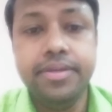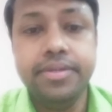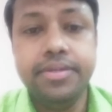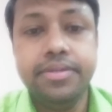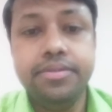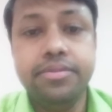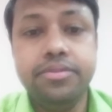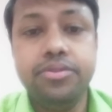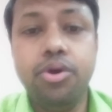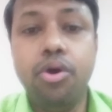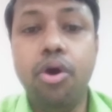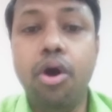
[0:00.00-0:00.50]

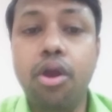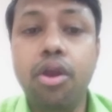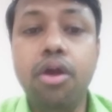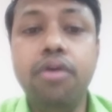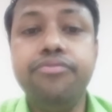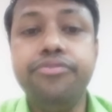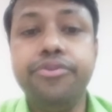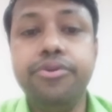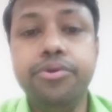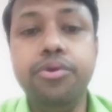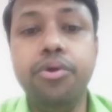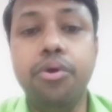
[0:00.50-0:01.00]
So all
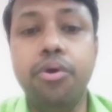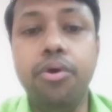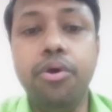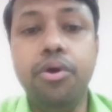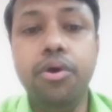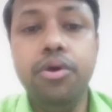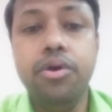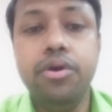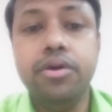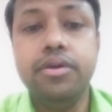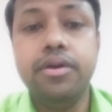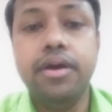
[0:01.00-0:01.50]
of you know
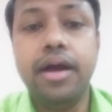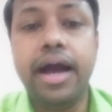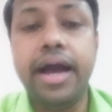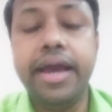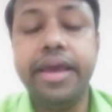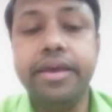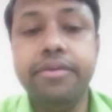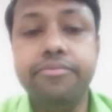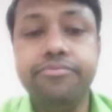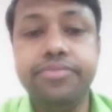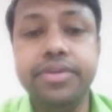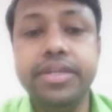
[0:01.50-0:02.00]
I
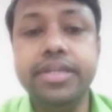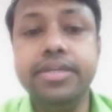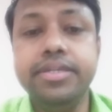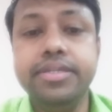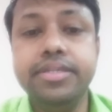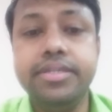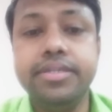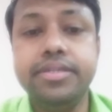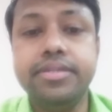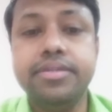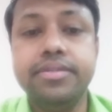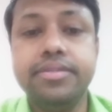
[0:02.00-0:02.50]
have finished